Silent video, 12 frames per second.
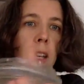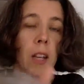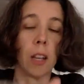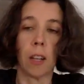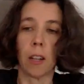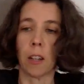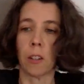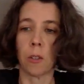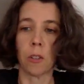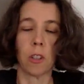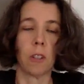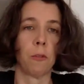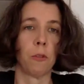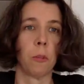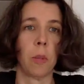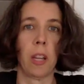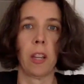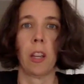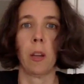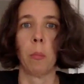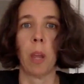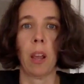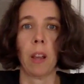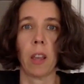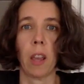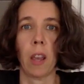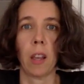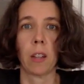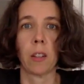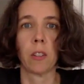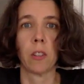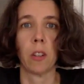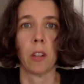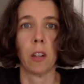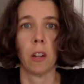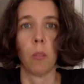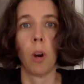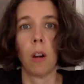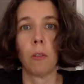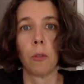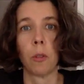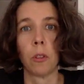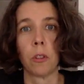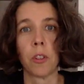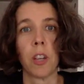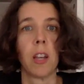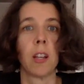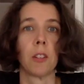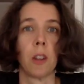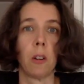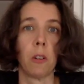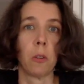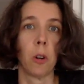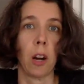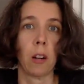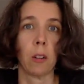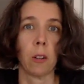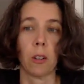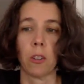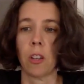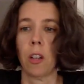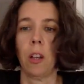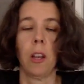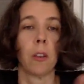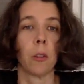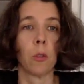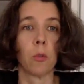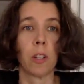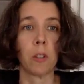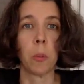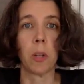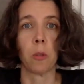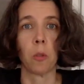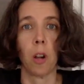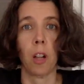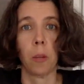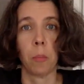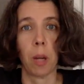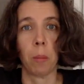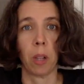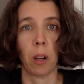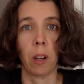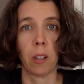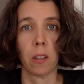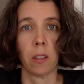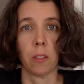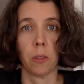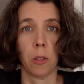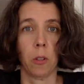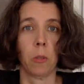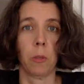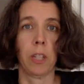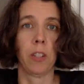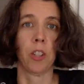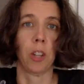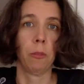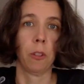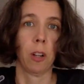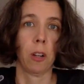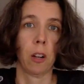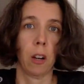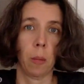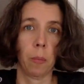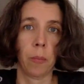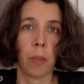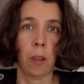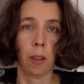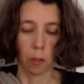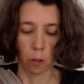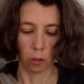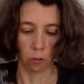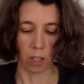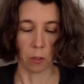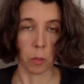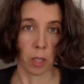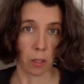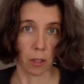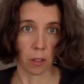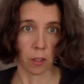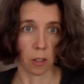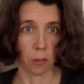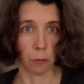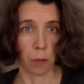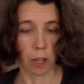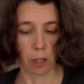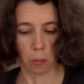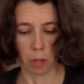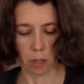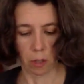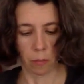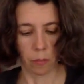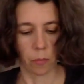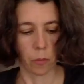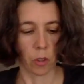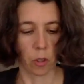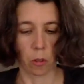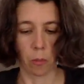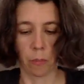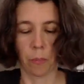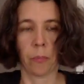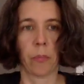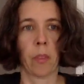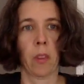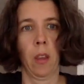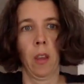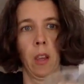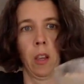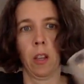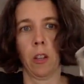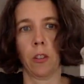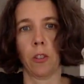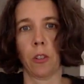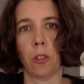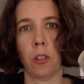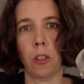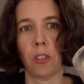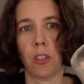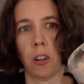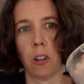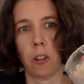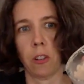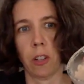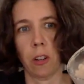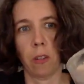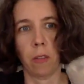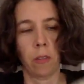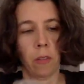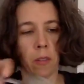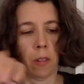and I use it for making pancakes, waffles, sourdough crackers. Those recipes are all on my blog, zerowastechef.com. There's a recipe index, you can find them in there. So stir the starter down